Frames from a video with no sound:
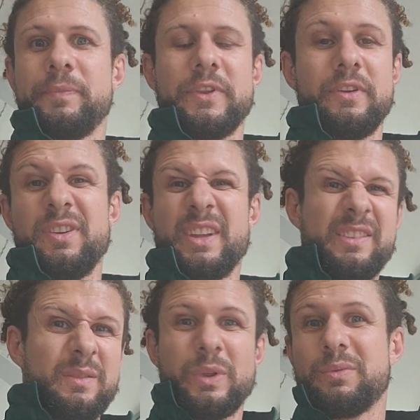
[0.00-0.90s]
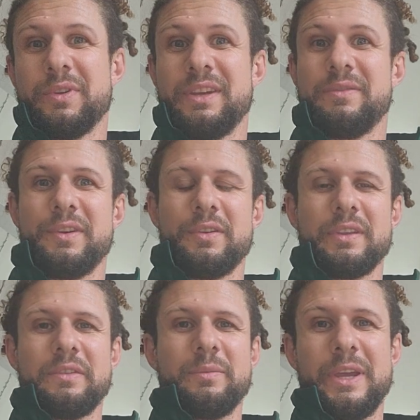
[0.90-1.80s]
So that's what these videos are
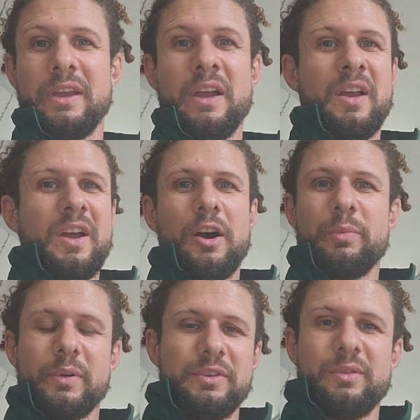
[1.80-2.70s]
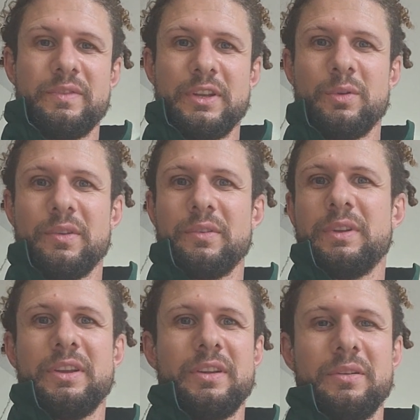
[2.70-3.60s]
like for me. I'll probably do a video
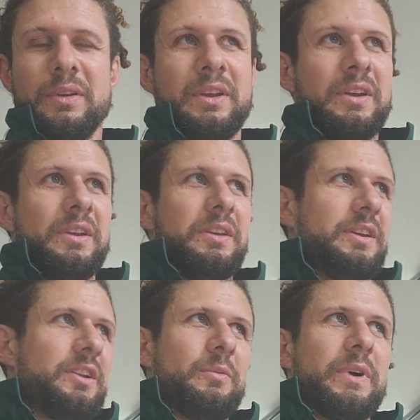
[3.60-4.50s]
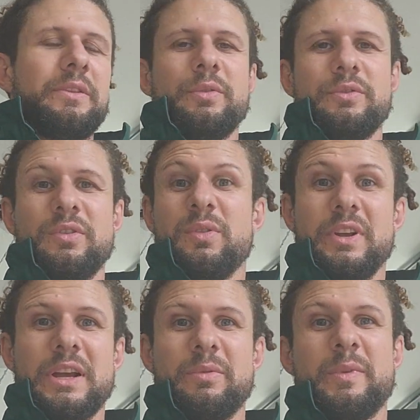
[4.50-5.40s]
in a month or two, or in a
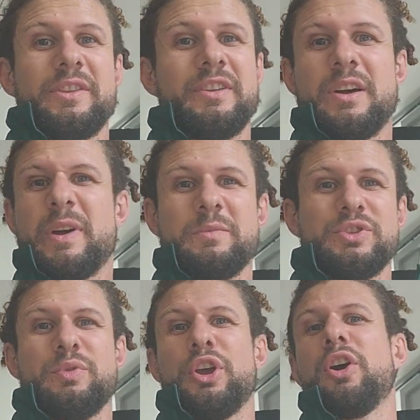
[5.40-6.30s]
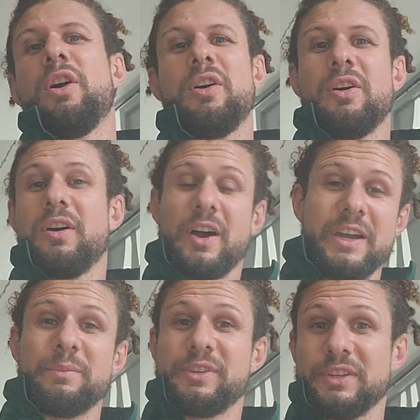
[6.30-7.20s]
couple of months, and I might just be like, oh, I
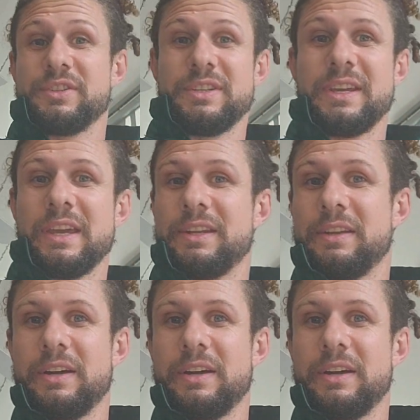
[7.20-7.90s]
am such a dickhead.